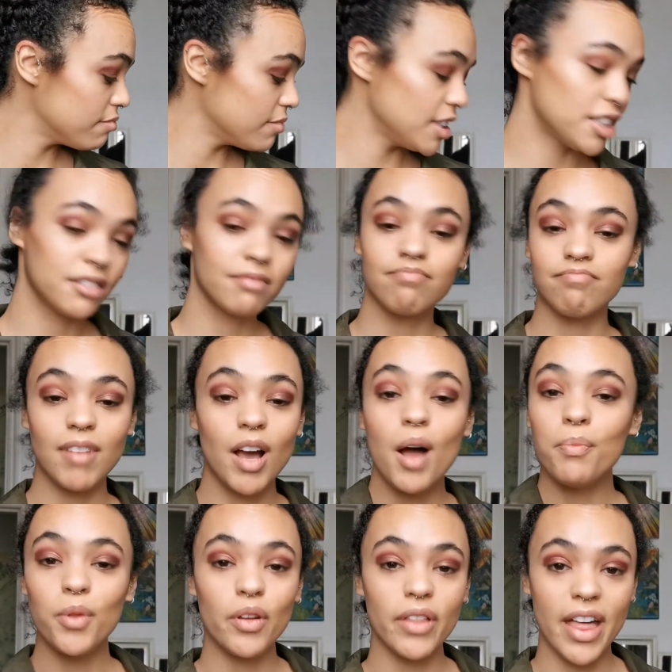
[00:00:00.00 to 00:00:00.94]

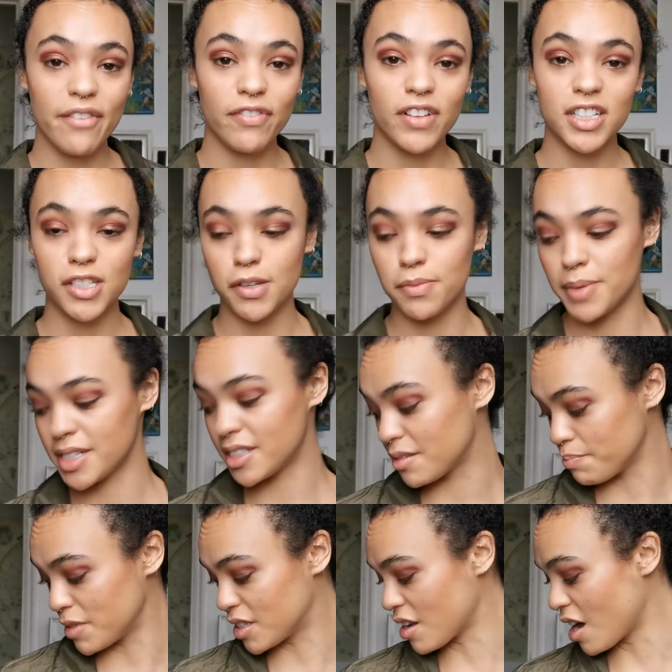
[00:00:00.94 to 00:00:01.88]
I'm not that fussy with my
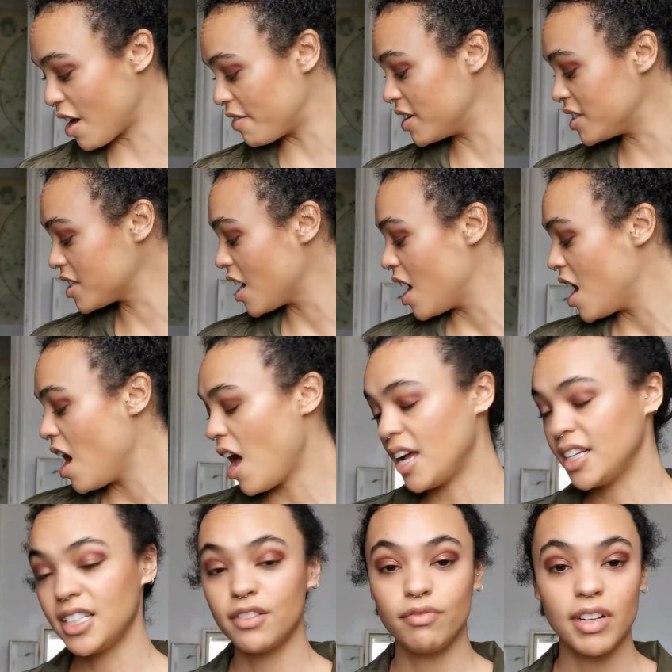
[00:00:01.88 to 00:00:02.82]
mascaras.
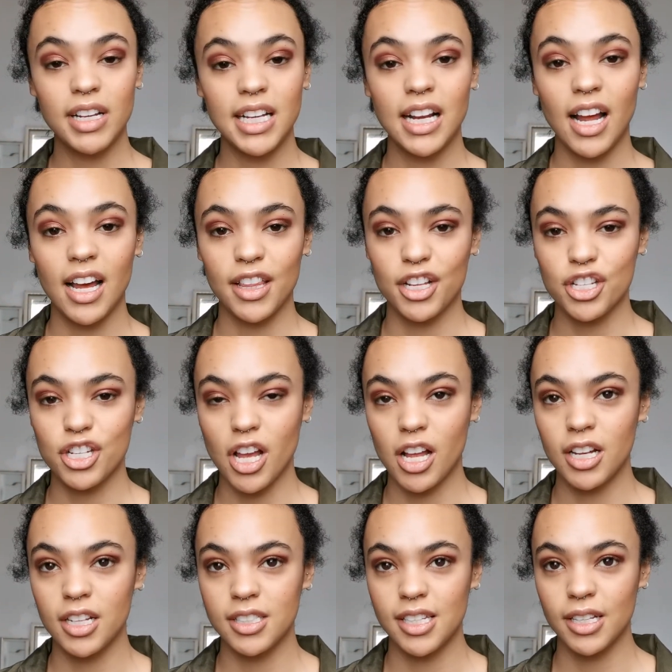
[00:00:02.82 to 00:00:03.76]
I did really like the
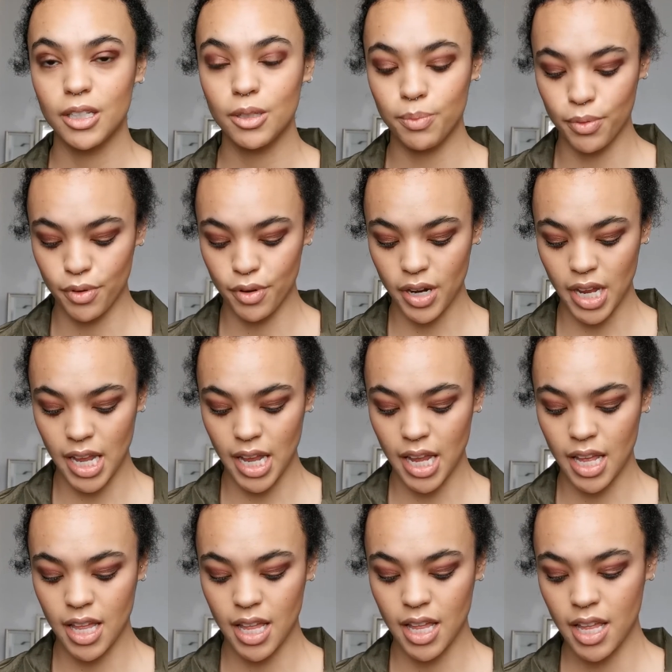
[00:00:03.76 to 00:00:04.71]
Charlotte
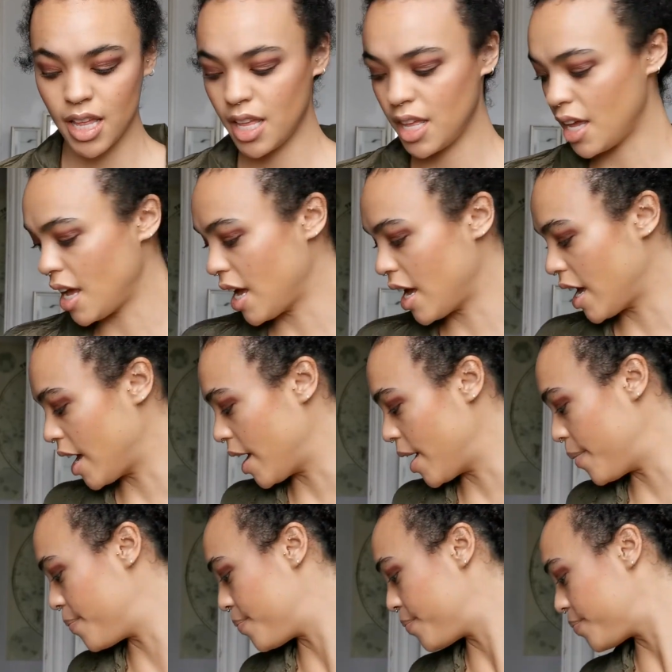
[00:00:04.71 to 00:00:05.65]
Tilbury.
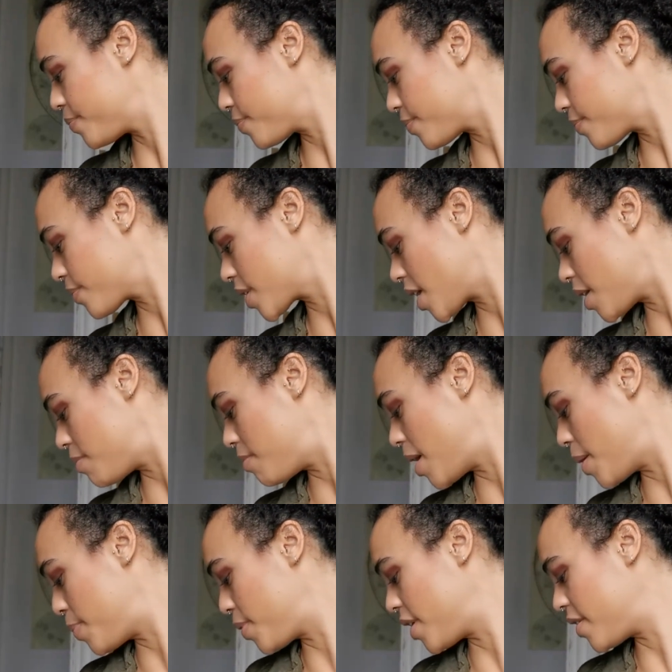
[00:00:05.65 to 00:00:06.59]

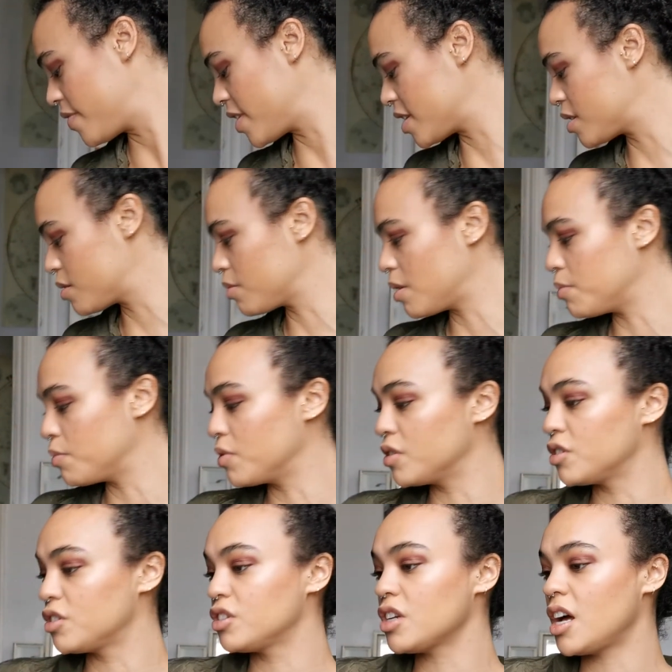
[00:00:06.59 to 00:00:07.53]
My previous one
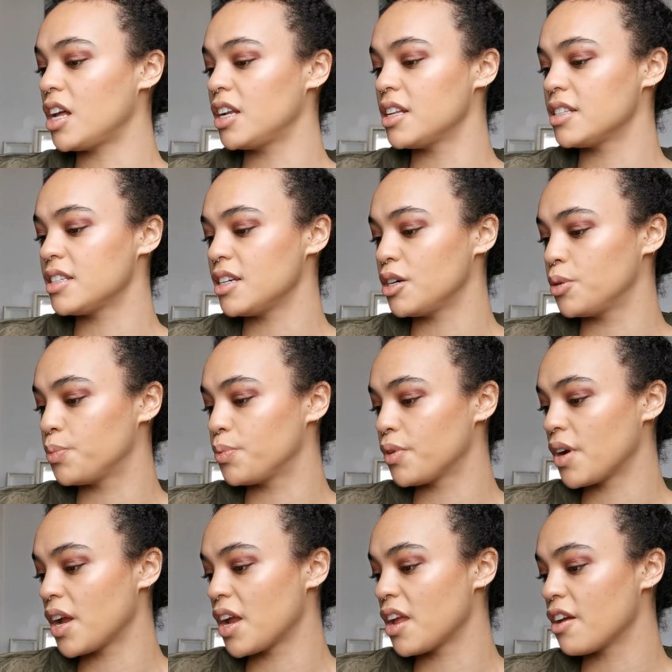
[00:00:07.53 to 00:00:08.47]
was Charlotte
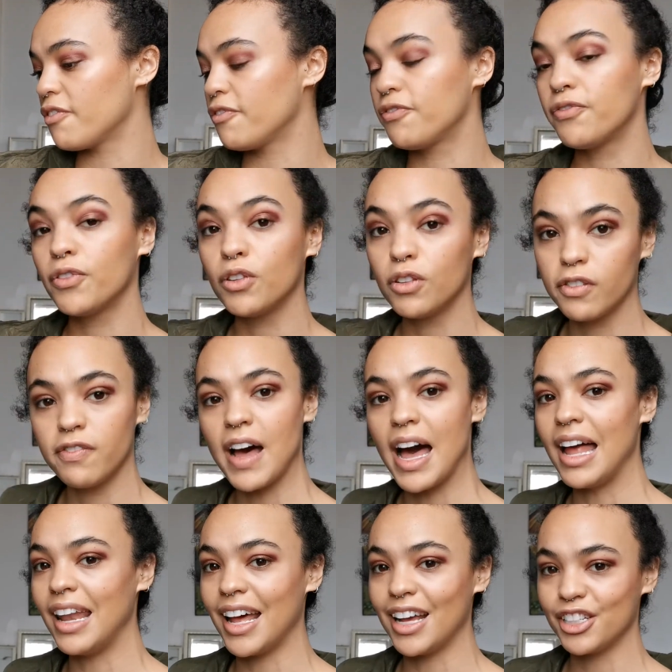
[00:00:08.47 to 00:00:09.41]
Tilbury Full
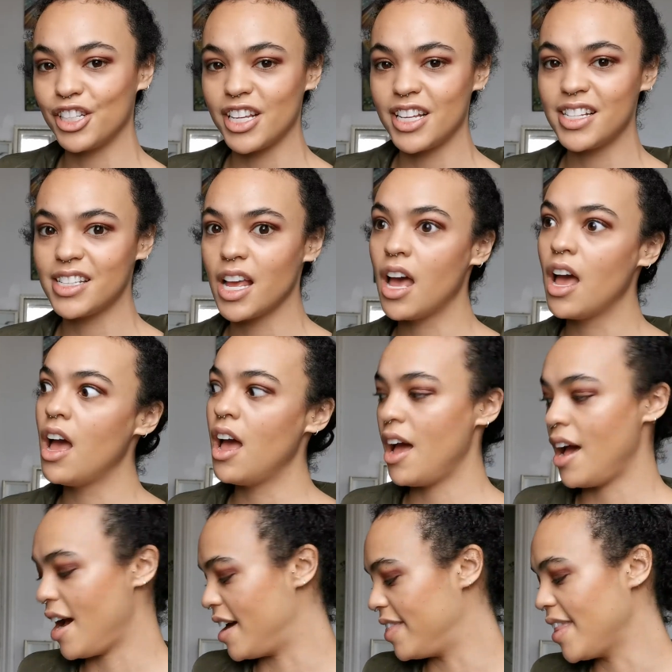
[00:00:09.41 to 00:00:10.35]
Fat Lashes,
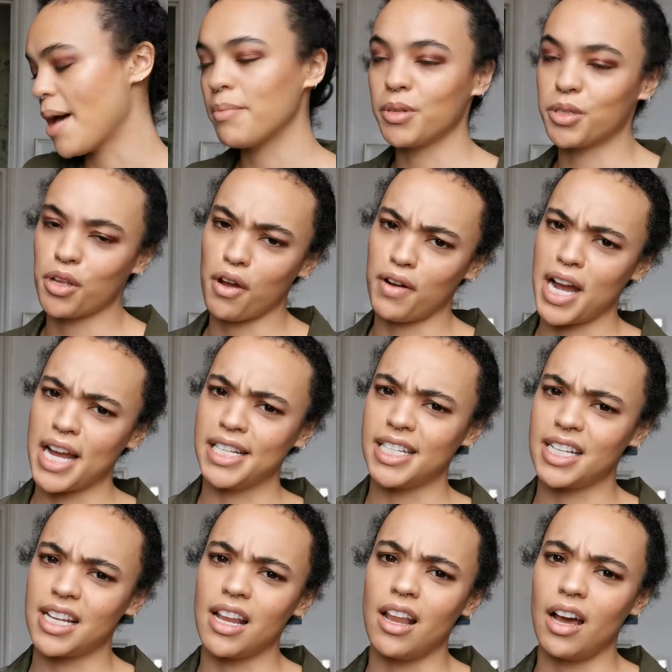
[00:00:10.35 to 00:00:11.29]
and that mascara I
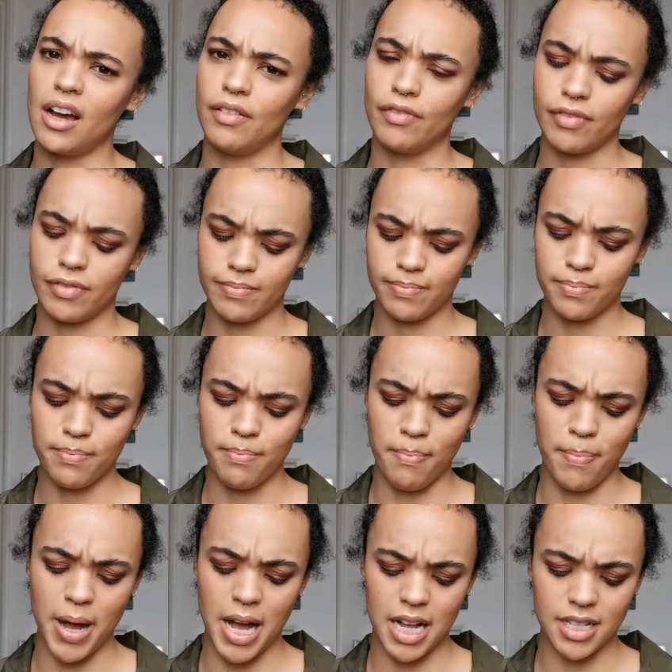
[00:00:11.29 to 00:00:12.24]
did love,
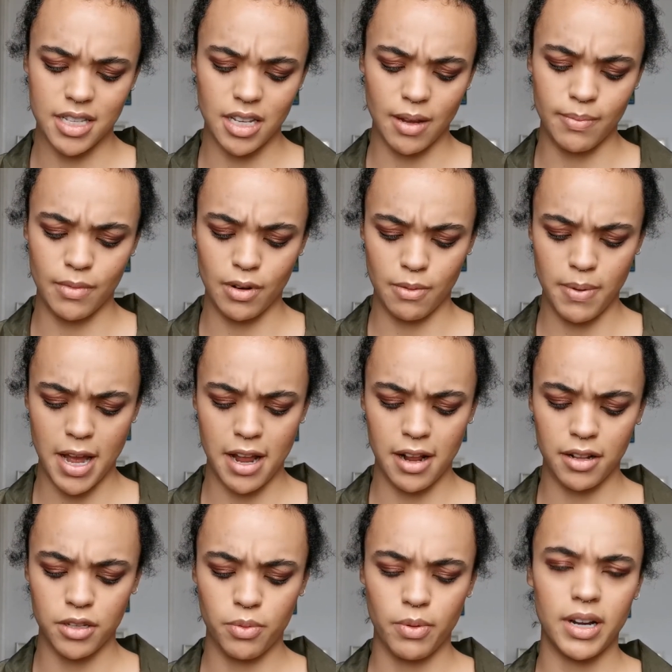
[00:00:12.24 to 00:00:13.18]
but I'm not
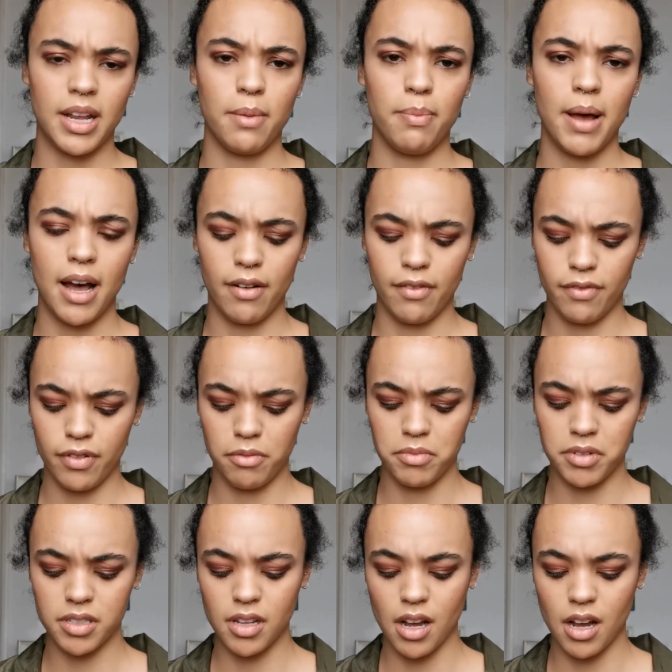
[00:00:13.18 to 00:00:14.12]
paying £20 for a
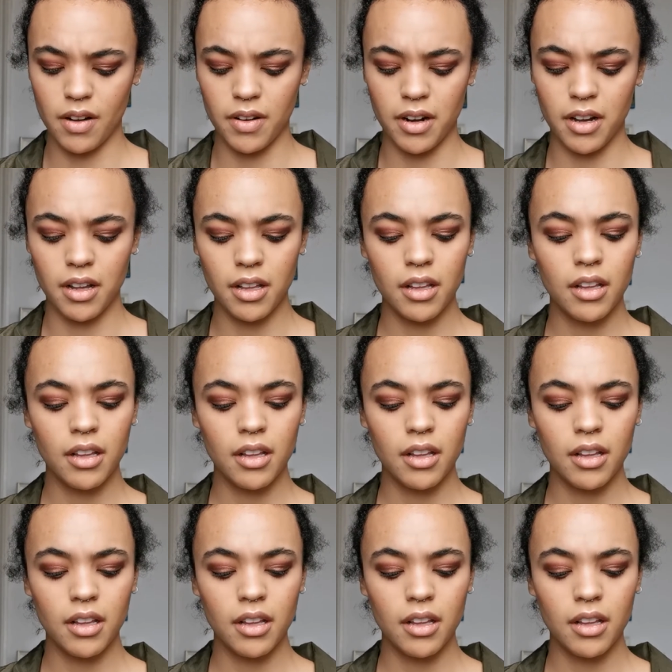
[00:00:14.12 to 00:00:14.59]
mascara.